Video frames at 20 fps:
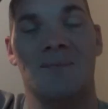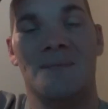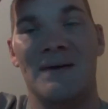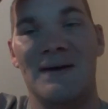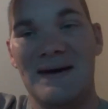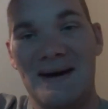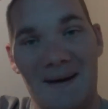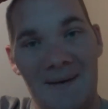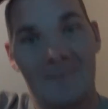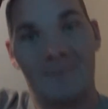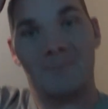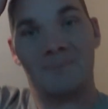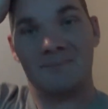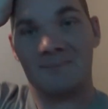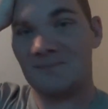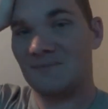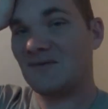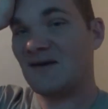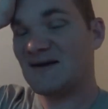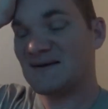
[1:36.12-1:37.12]
But yeah,
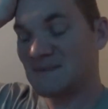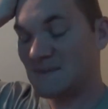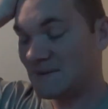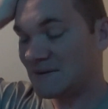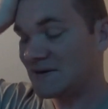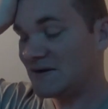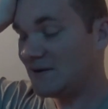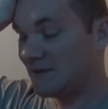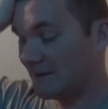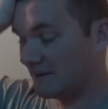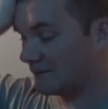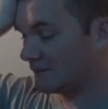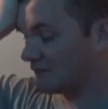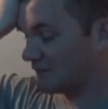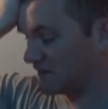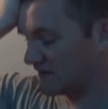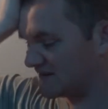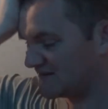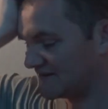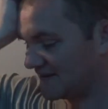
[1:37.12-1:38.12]
that's what we're doing.
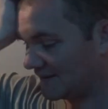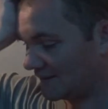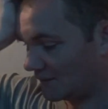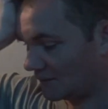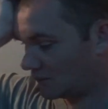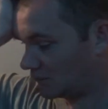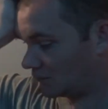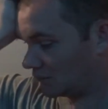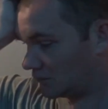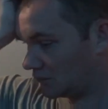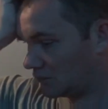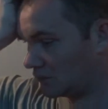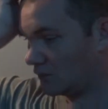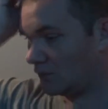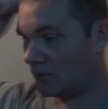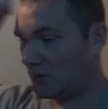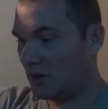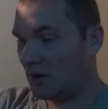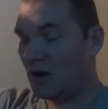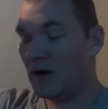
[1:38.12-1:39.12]
So
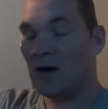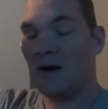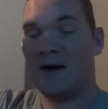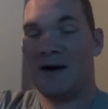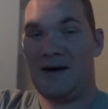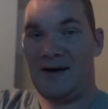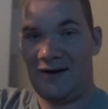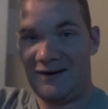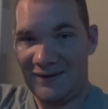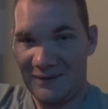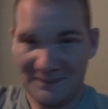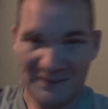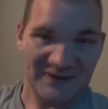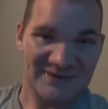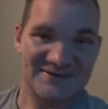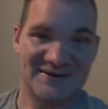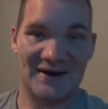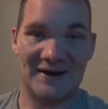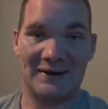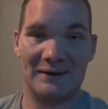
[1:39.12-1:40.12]
in the
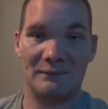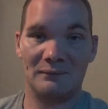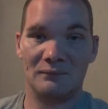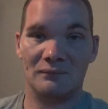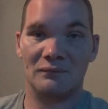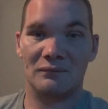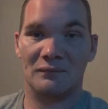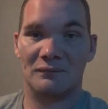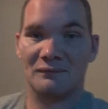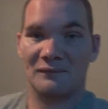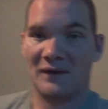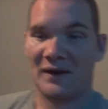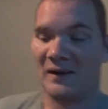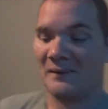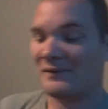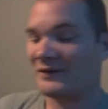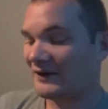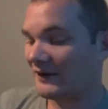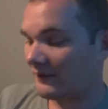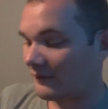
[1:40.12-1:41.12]
meantime,
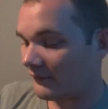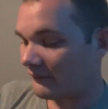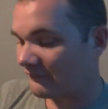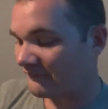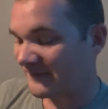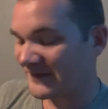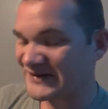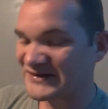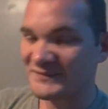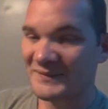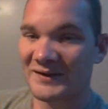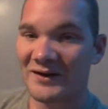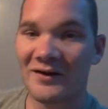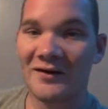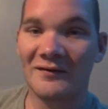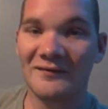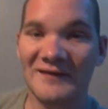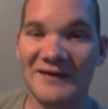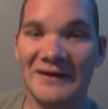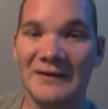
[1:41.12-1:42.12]
I'm gonna go finish my
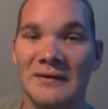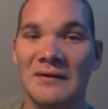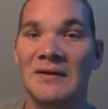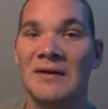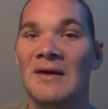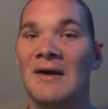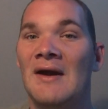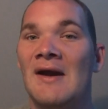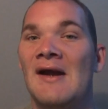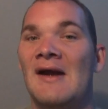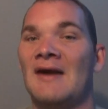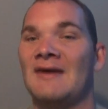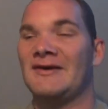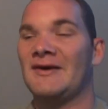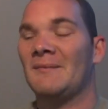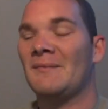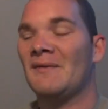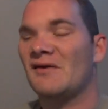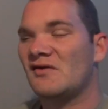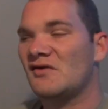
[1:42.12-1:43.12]
coffee,
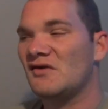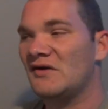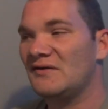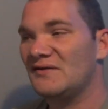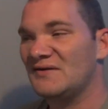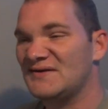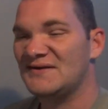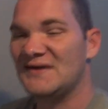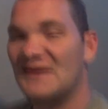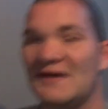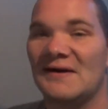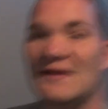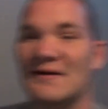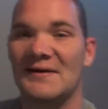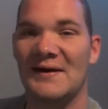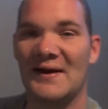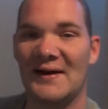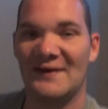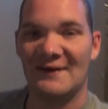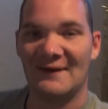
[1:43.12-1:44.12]
get my clothes
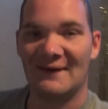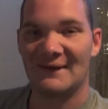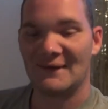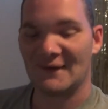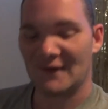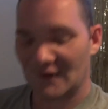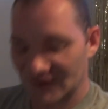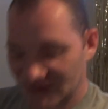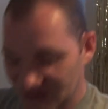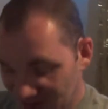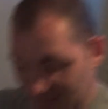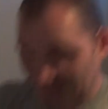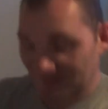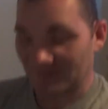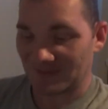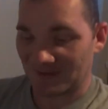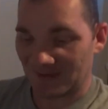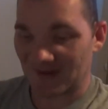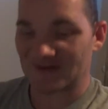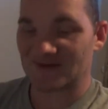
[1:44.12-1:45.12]
done, and then I'll check in
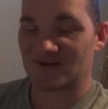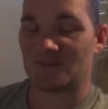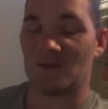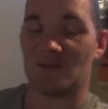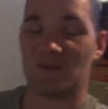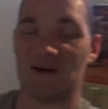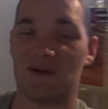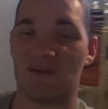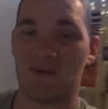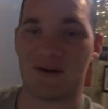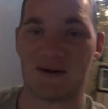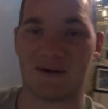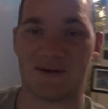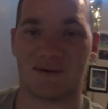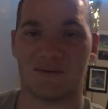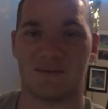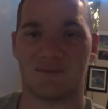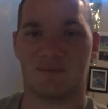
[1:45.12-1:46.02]
with you guys on my way to work.